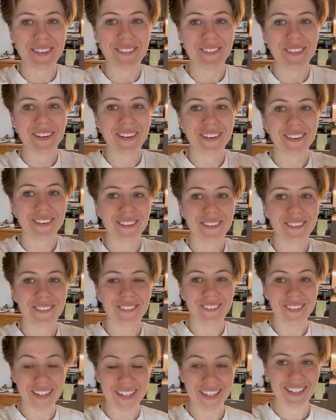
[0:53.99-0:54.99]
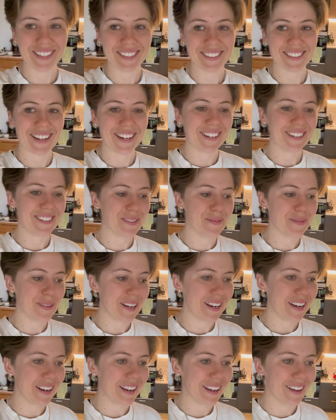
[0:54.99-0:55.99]
We're really excited to
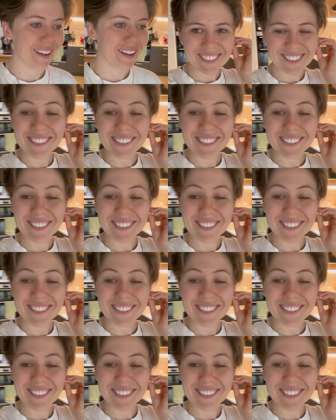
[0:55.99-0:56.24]
be here.